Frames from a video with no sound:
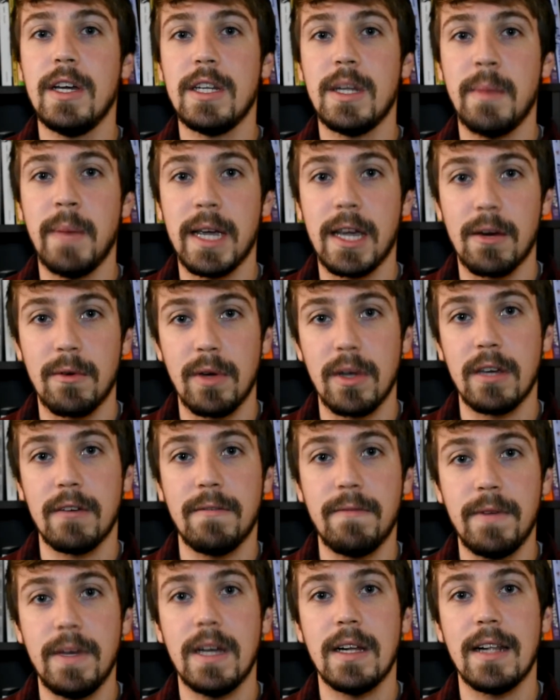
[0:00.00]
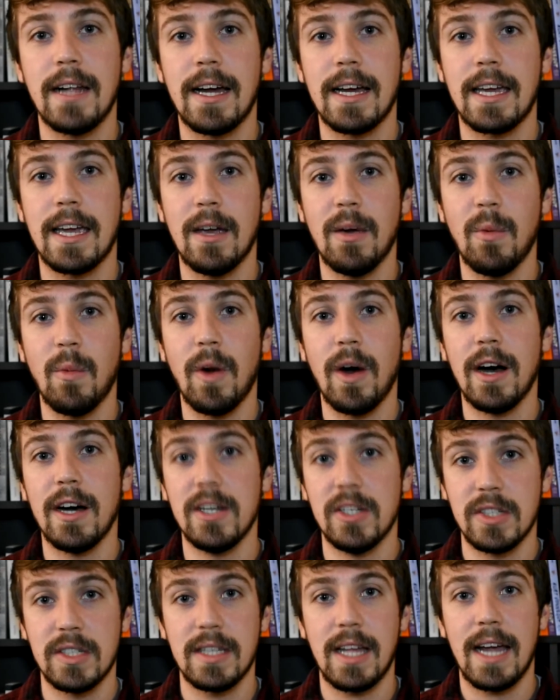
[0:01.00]
to make it really feel like it
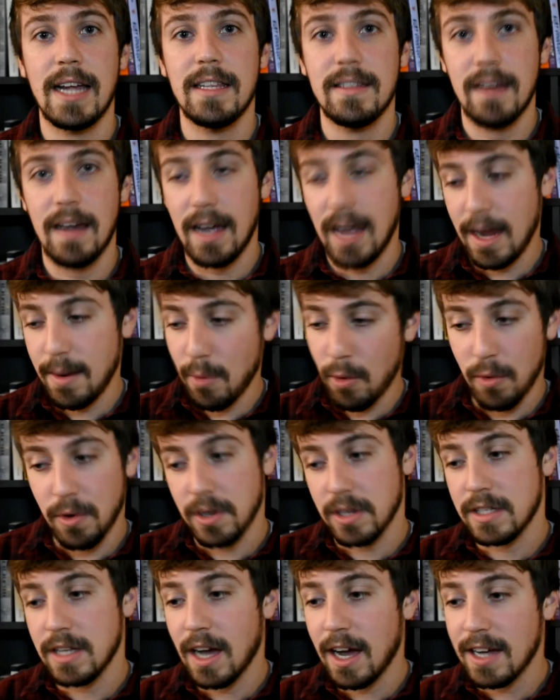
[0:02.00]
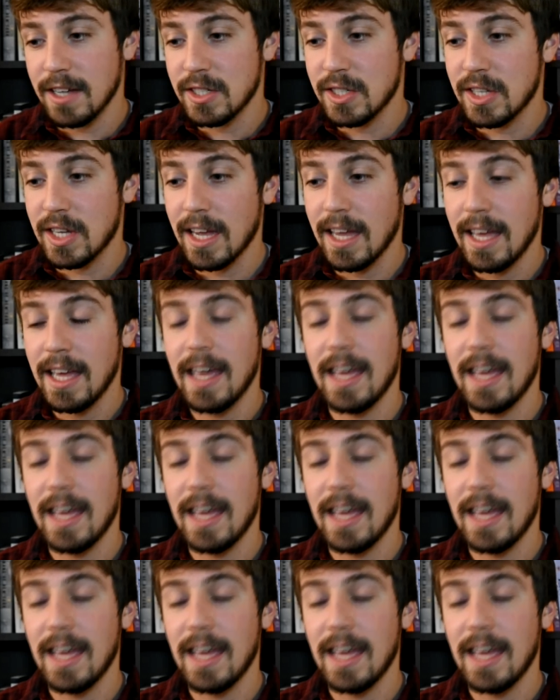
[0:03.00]
was nighttime or dusk.